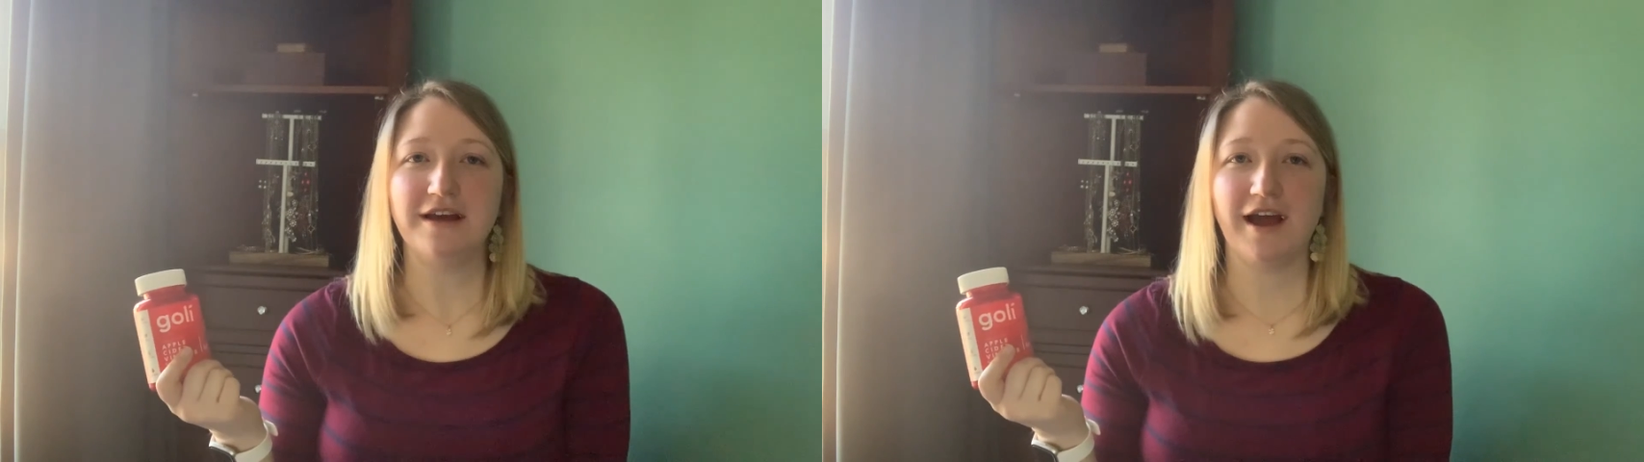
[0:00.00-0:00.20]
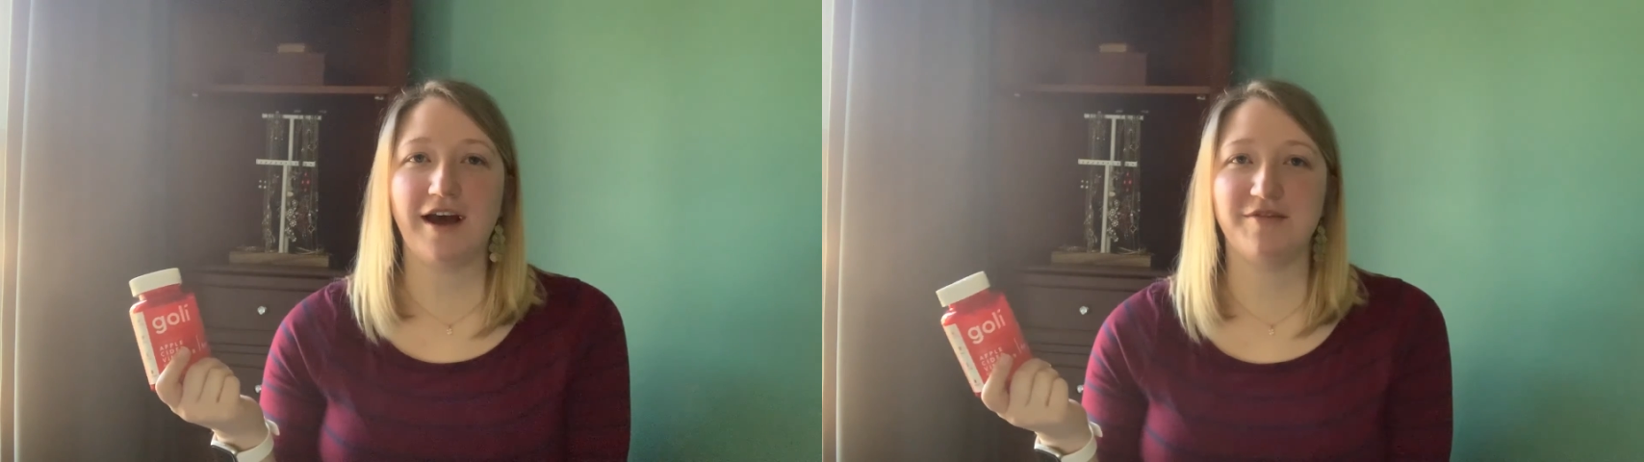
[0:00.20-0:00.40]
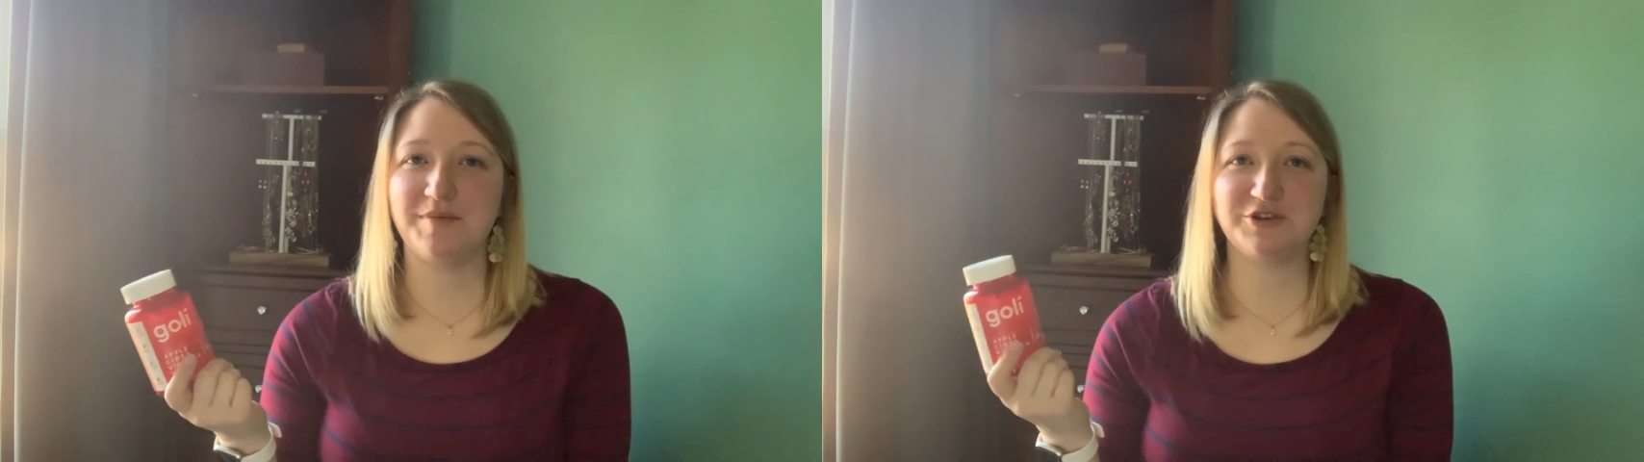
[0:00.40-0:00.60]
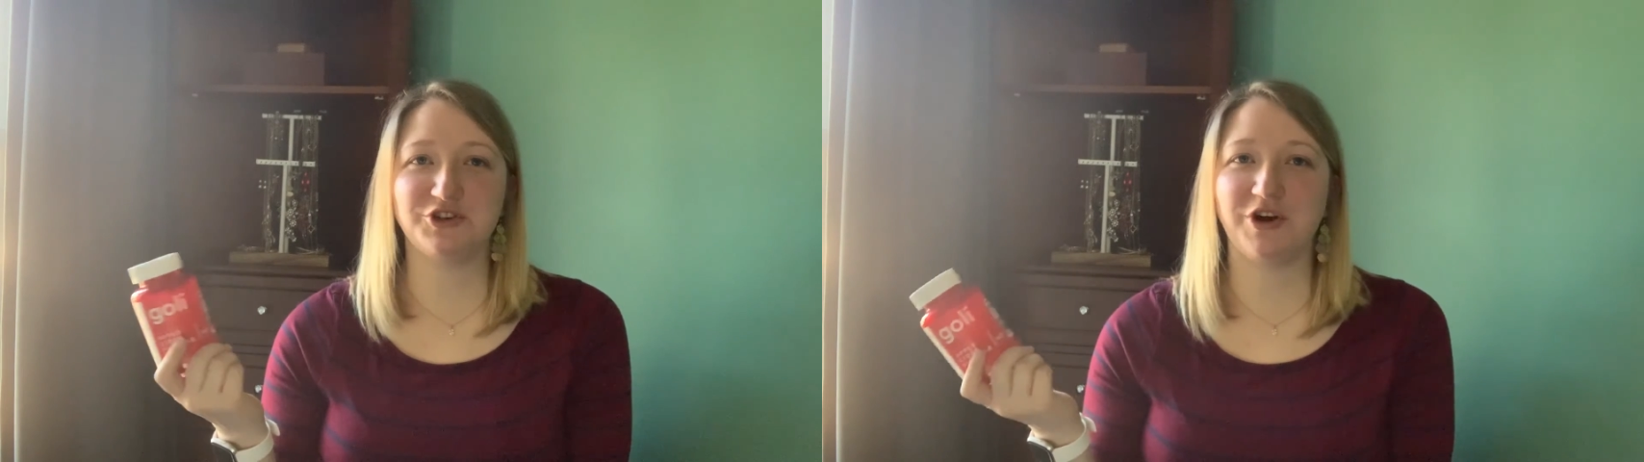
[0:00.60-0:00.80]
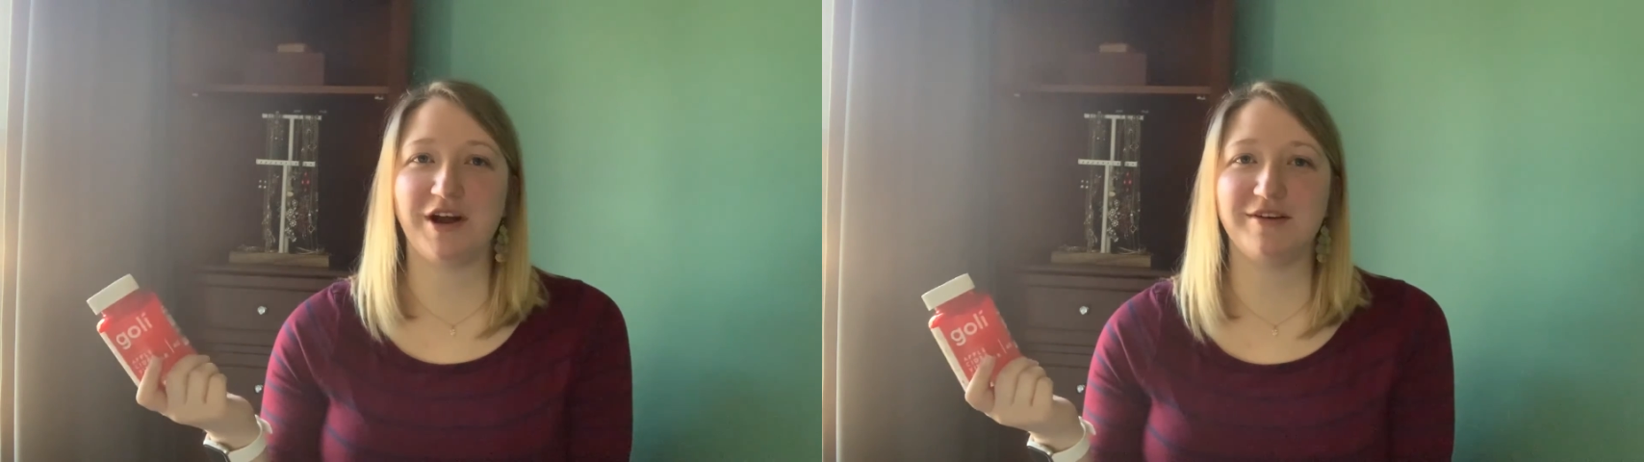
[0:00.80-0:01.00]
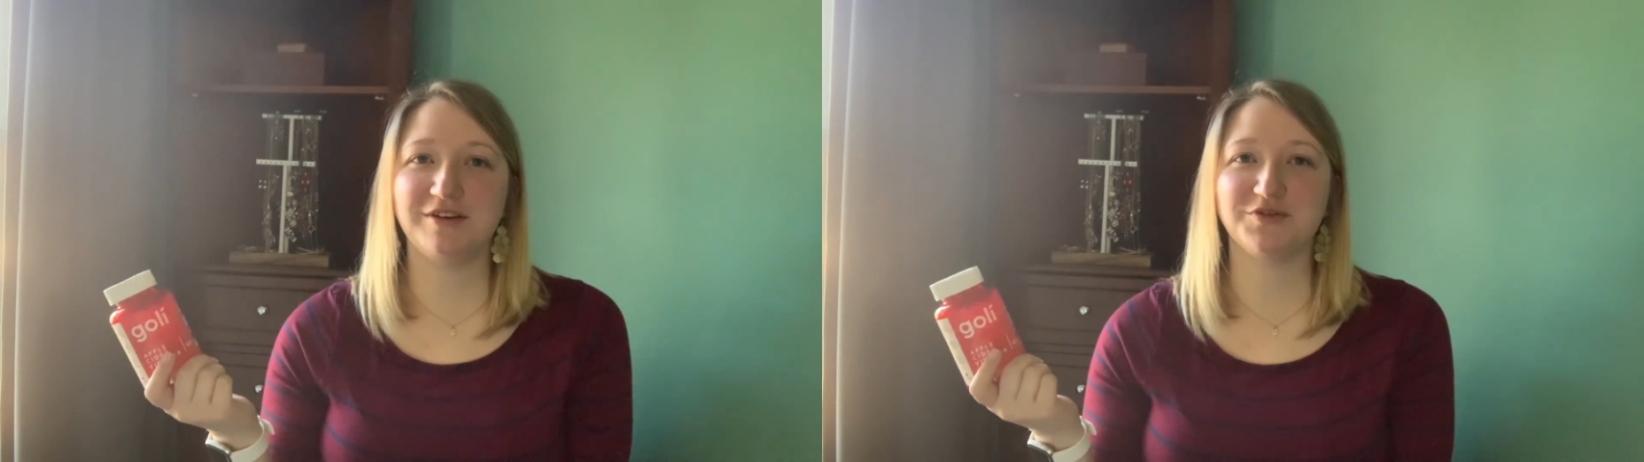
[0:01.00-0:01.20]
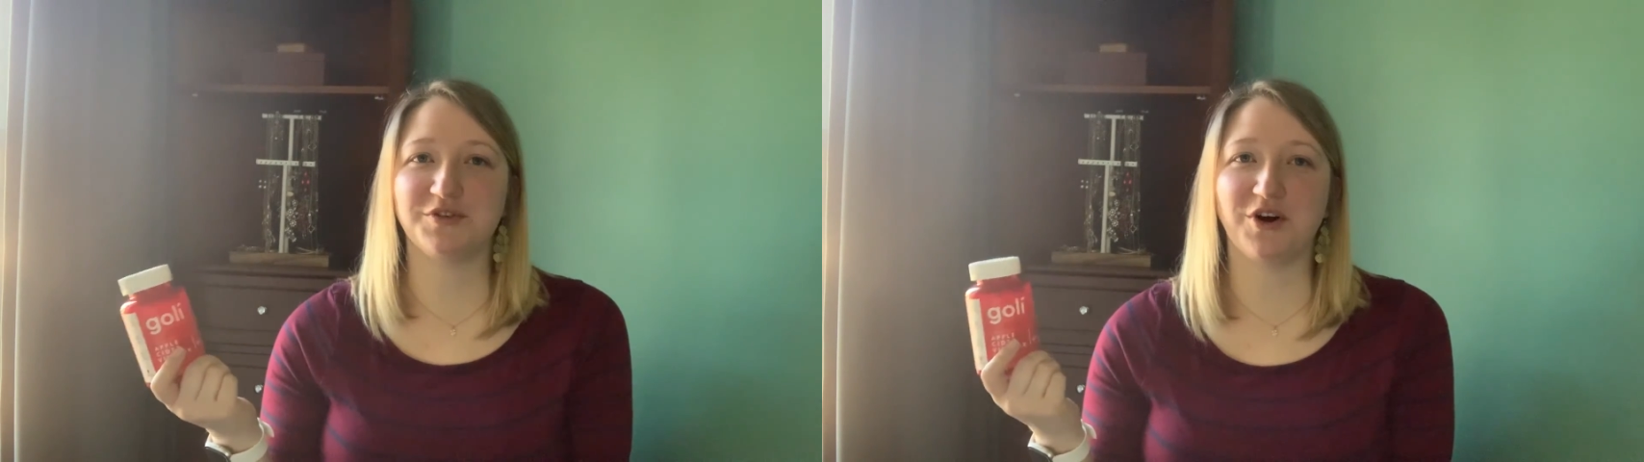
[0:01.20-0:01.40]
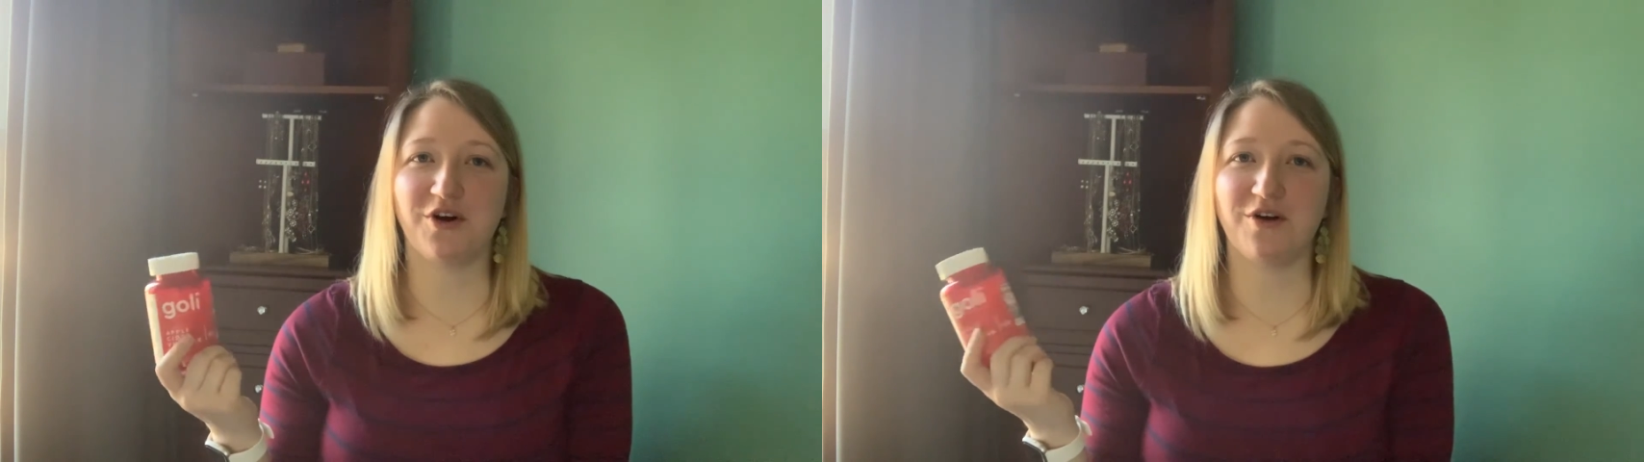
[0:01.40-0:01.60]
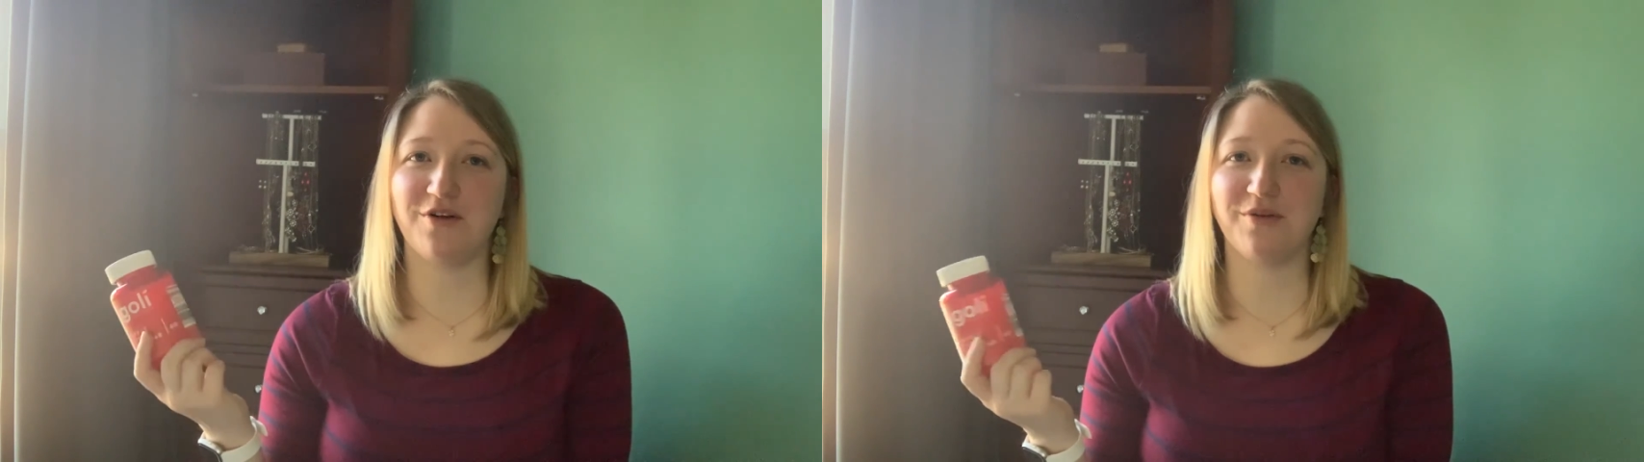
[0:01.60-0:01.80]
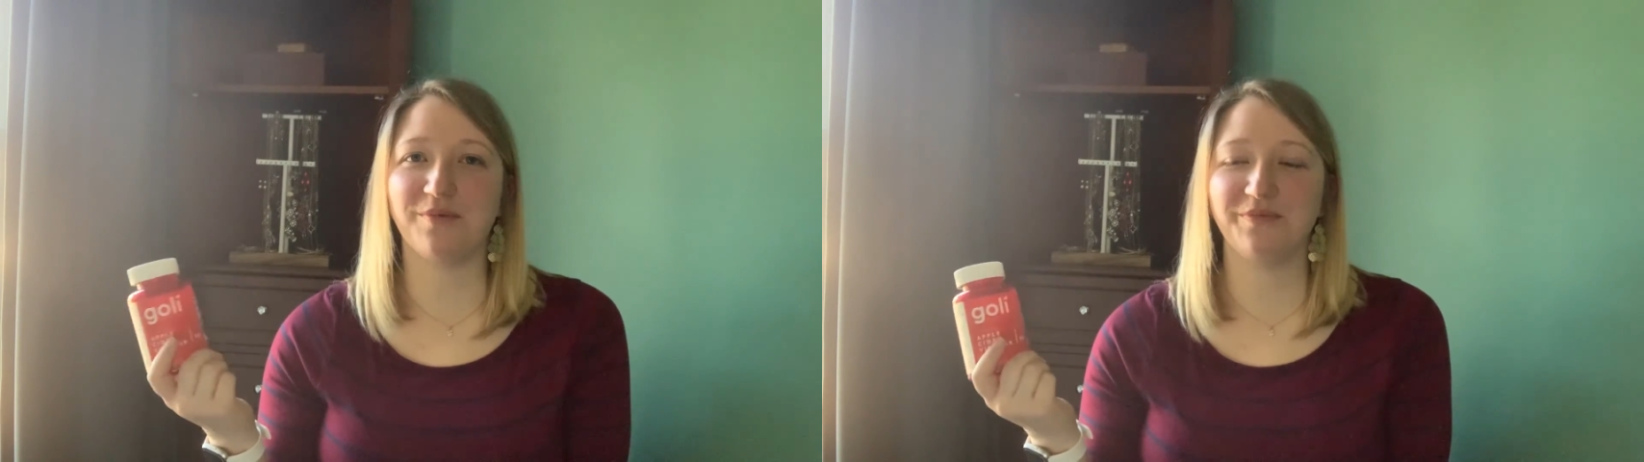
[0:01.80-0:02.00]
have a bunch of cravings for
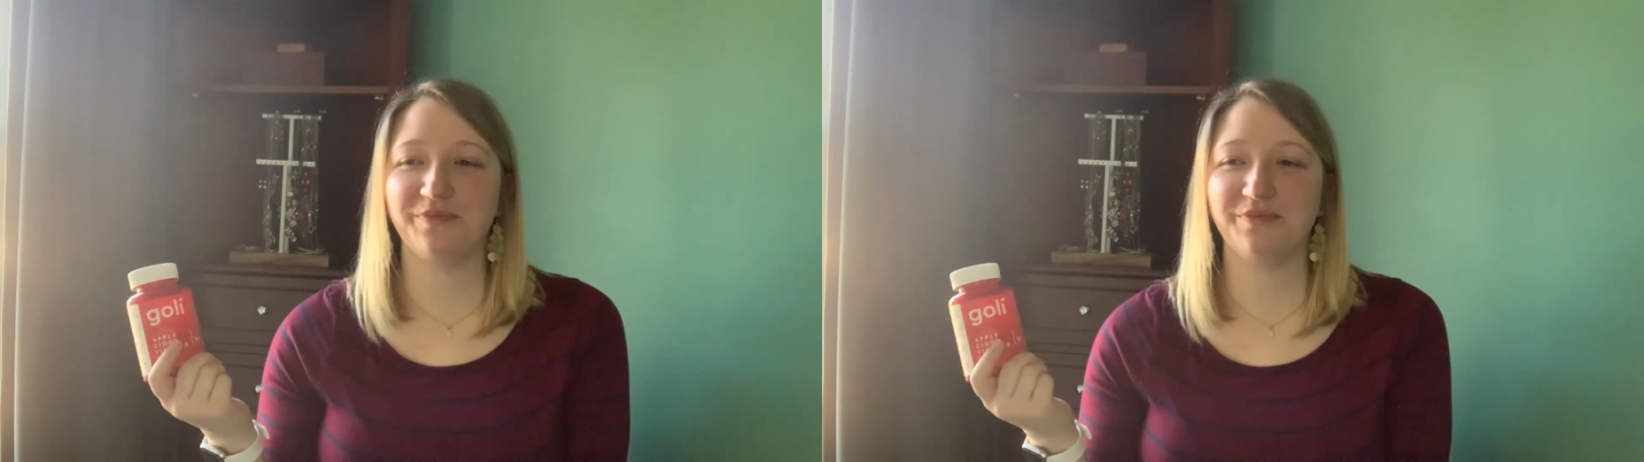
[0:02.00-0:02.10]
all